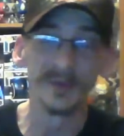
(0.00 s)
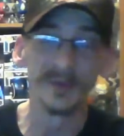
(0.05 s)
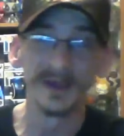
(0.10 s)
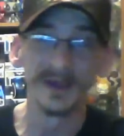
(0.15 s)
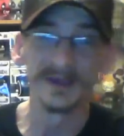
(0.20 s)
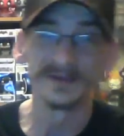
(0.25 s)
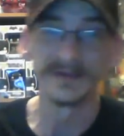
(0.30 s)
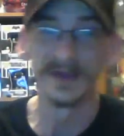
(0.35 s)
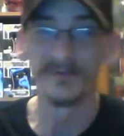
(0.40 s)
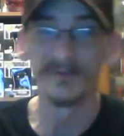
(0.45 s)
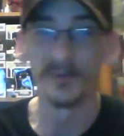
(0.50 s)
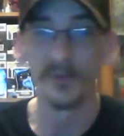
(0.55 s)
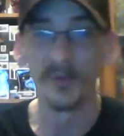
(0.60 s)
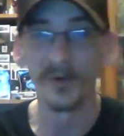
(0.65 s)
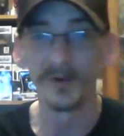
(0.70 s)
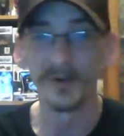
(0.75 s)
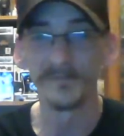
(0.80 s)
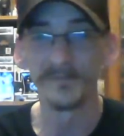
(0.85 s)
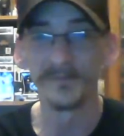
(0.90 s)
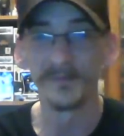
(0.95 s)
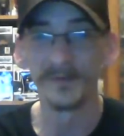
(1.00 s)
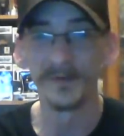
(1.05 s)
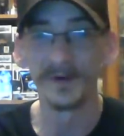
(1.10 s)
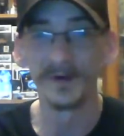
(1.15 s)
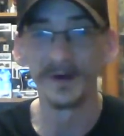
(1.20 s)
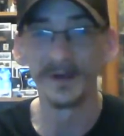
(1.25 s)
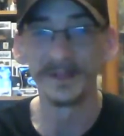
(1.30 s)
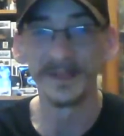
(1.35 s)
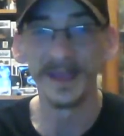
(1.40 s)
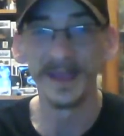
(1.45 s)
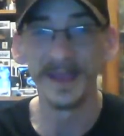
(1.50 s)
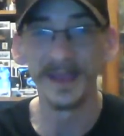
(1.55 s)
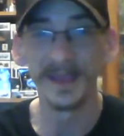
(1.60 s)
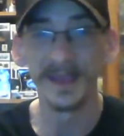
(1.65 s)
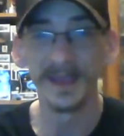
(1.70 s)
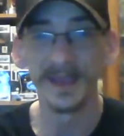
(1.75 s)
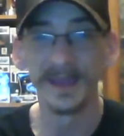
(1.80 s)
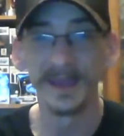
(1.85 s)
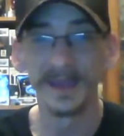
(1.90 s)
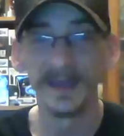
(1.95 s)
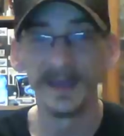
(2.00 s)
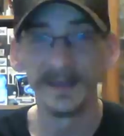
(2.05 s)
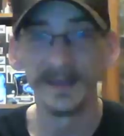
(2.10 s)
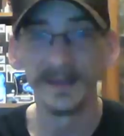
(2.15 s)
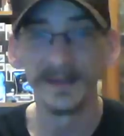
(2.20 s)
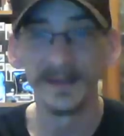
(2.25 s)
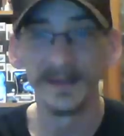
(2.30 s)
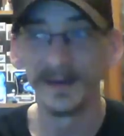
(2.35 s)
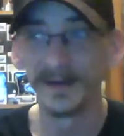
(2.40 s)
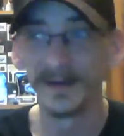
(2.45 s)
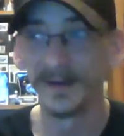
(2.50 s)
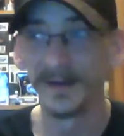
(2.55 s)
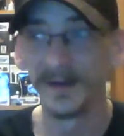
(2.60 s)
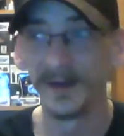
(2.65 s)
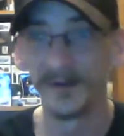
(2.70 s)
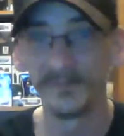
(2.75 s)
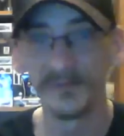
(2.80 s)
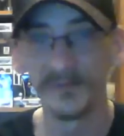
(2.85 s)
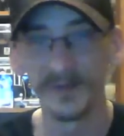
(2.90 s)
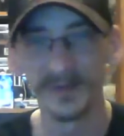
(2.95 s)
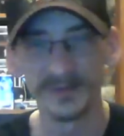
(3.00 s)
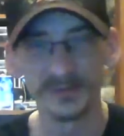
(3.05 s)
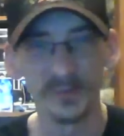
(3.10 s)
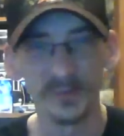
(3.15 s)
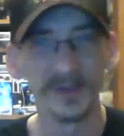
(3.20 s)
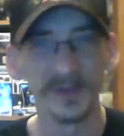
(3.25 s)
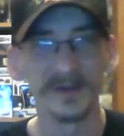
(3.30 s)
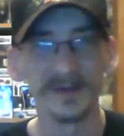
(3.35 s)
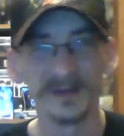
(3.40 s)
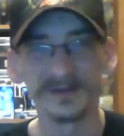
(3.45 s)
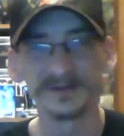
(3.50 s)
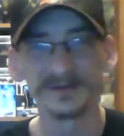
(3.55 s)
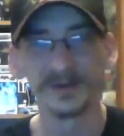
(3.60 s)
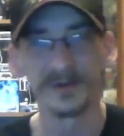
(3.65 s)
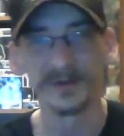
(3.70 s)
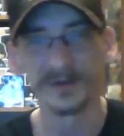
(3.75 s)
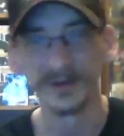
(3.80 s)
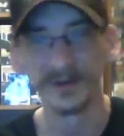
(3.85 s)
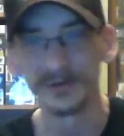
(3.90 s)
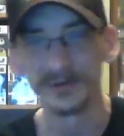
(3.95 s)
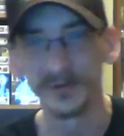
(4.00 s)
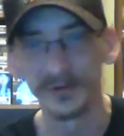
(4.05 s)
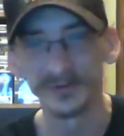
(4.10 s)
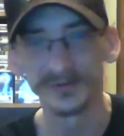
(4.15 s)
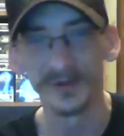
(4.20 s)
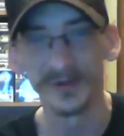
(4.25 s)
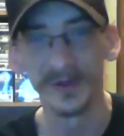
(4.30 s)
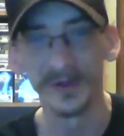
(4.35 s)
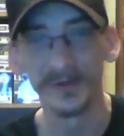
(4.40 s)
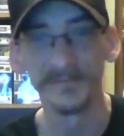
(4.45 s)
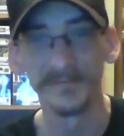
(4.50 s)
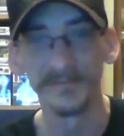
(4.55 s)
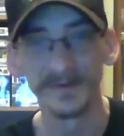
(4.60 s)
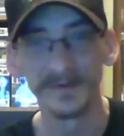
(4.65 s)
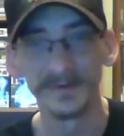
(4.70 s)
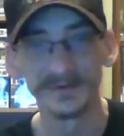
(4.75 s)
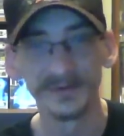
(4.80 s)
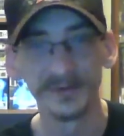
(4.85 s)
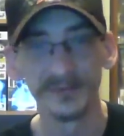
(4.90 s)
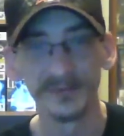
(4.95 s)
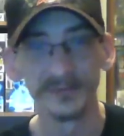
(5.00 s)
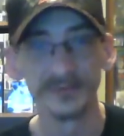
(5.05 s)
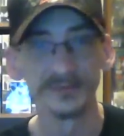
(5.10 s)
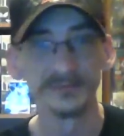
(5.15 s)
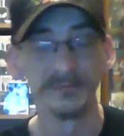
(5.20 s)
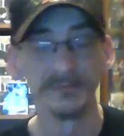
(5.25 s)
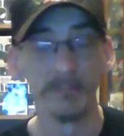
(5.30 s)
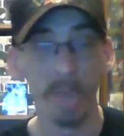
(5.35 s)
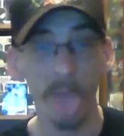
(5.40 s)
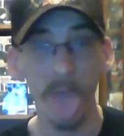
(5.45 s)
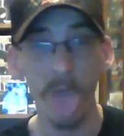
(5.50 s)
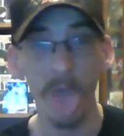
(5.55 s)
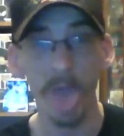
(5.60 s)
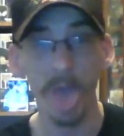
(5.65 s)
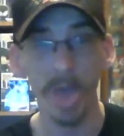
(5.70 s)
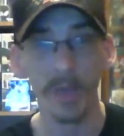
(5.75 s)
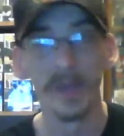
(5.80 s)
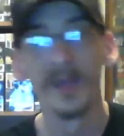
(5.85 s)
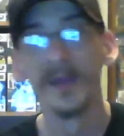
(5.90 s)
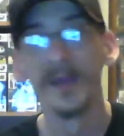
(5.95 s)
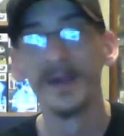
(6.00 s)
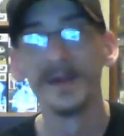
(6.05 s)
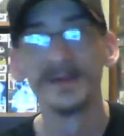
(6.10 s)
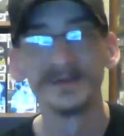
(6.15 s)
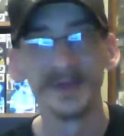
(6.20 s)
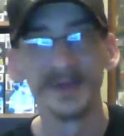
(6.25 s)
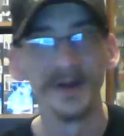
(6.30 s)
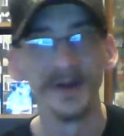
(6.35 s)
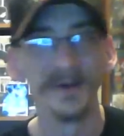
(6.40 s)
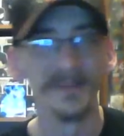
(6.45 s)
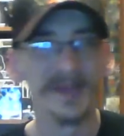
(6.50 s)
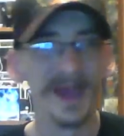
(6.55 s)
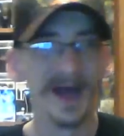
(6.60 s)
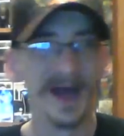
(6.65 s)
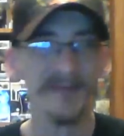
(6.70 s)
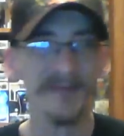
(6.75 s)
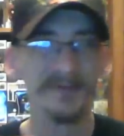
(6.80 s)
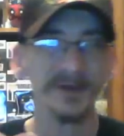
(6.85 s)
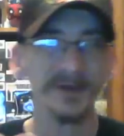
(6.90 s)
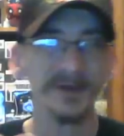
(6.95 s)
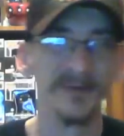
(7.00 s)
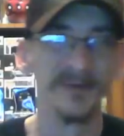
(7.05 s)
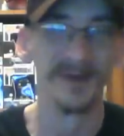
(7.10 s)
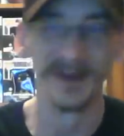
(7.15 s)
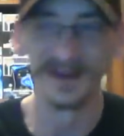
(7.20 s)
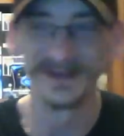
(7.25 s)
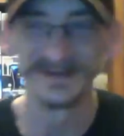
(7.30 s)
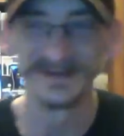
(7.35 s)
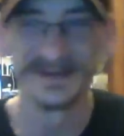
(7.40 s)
you guys have a wonderful uh, day. And uh, hopefully this weather gets under control so I don't feel so blah. So, have a good one. I'll